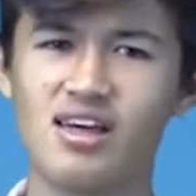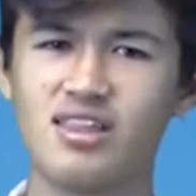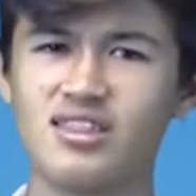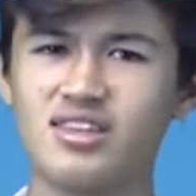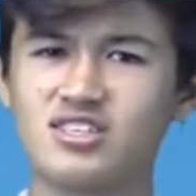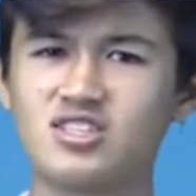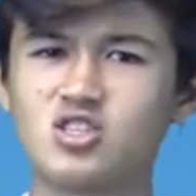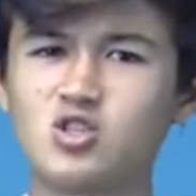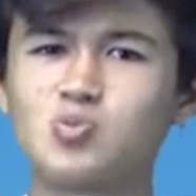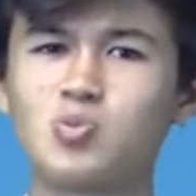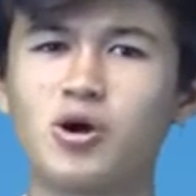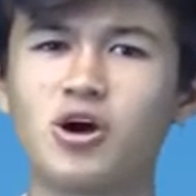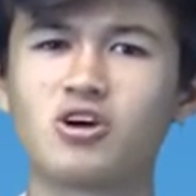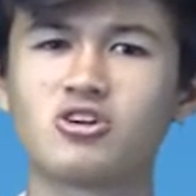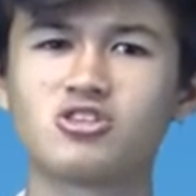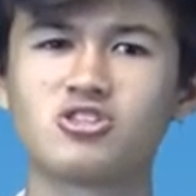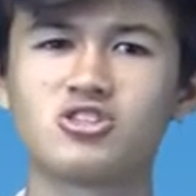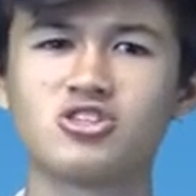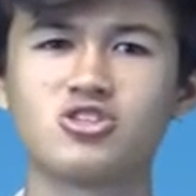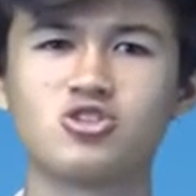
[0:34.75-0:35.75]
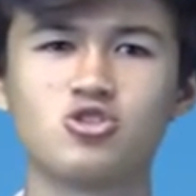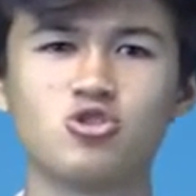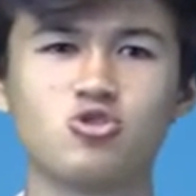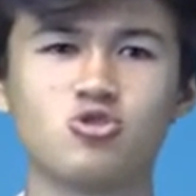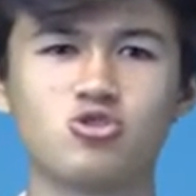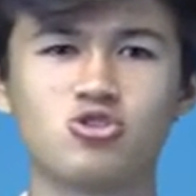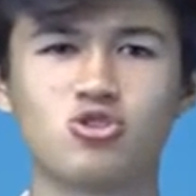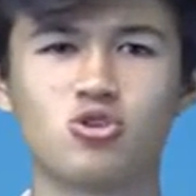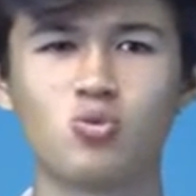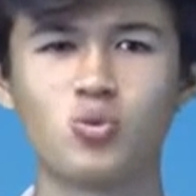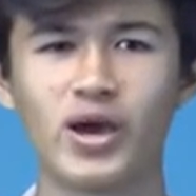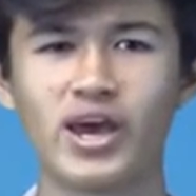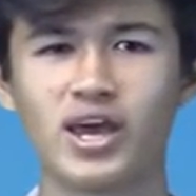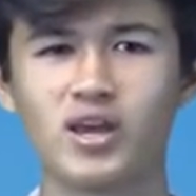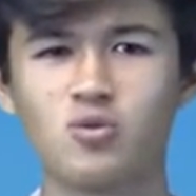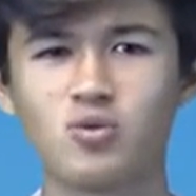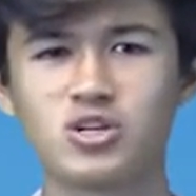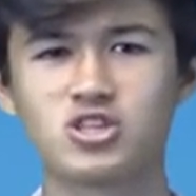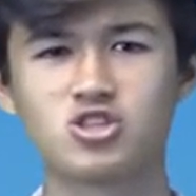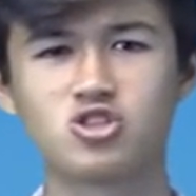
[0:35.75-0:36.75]
This is partially due to the way
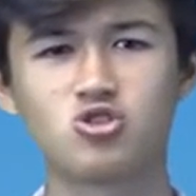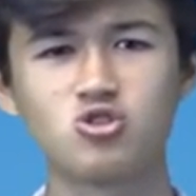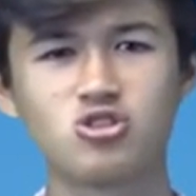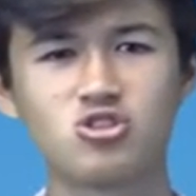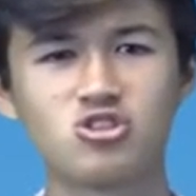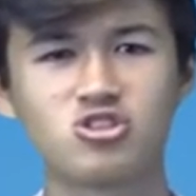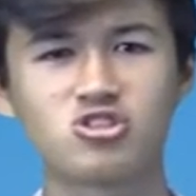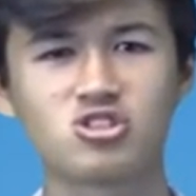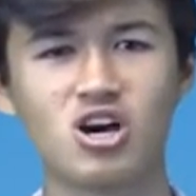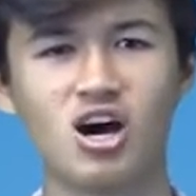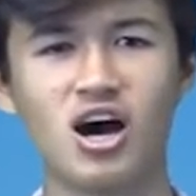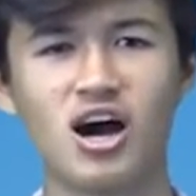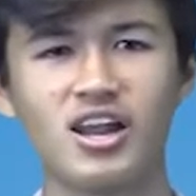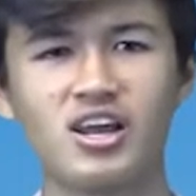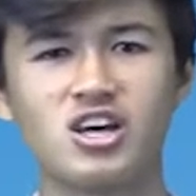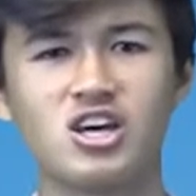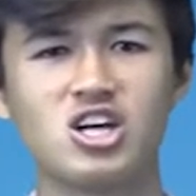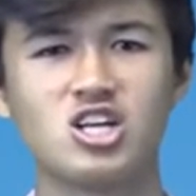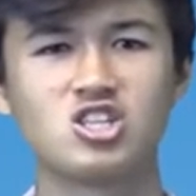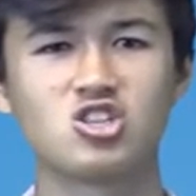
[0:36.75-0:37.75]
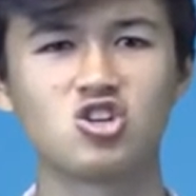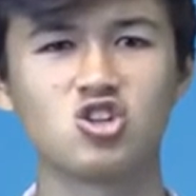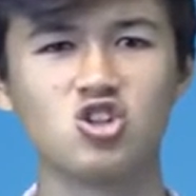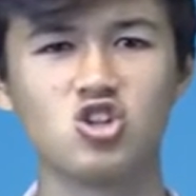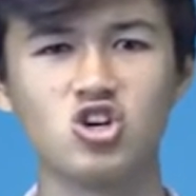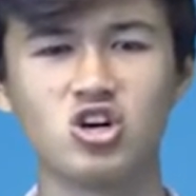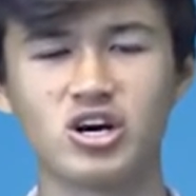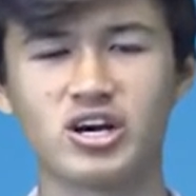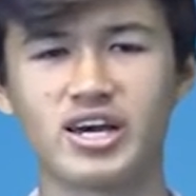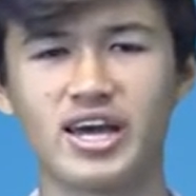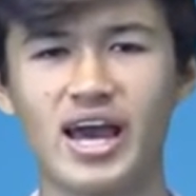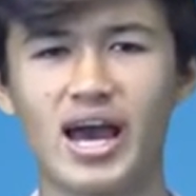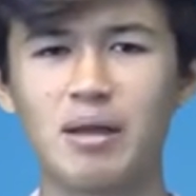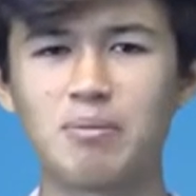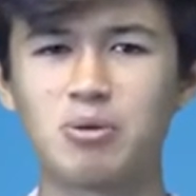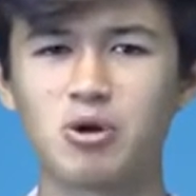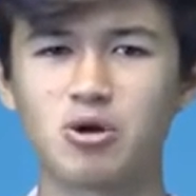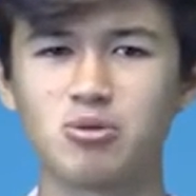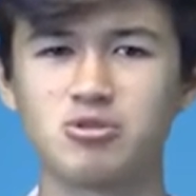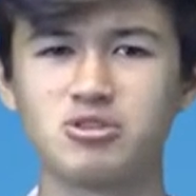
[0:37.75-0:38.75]
in which students are taught to look at
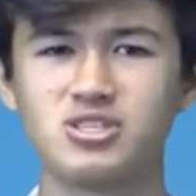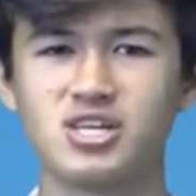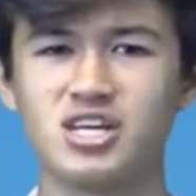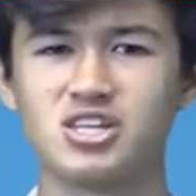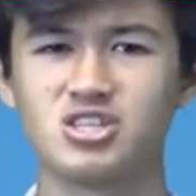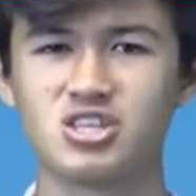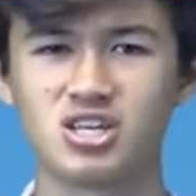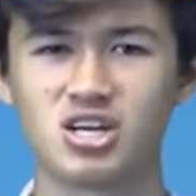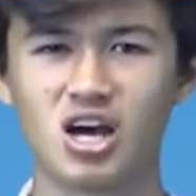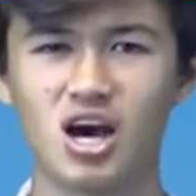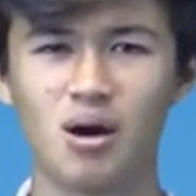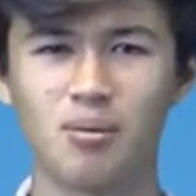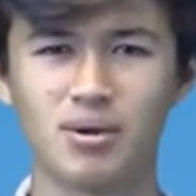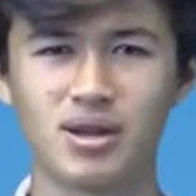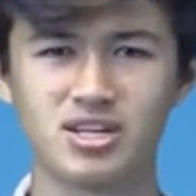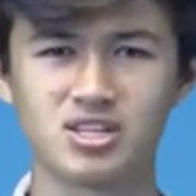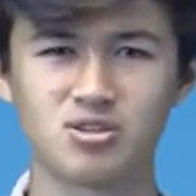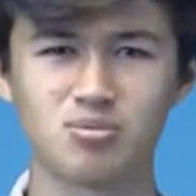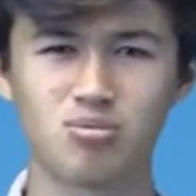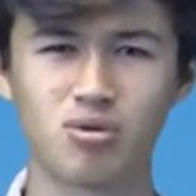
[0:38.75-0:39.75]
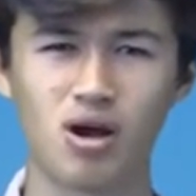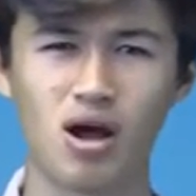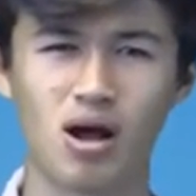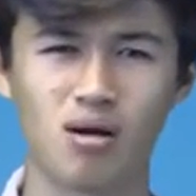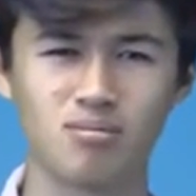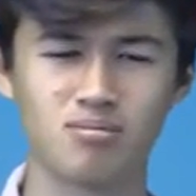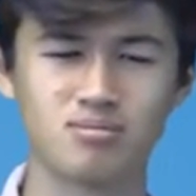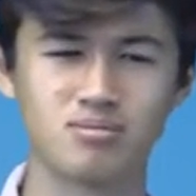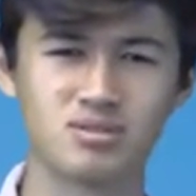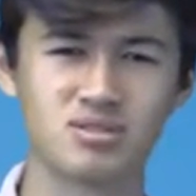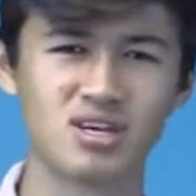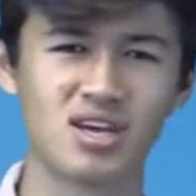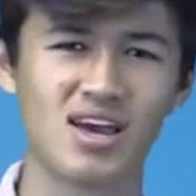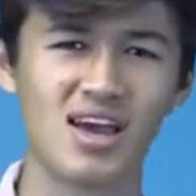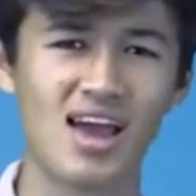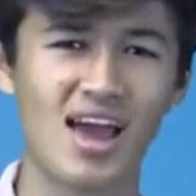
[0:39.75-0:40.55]
permutation and combination problems.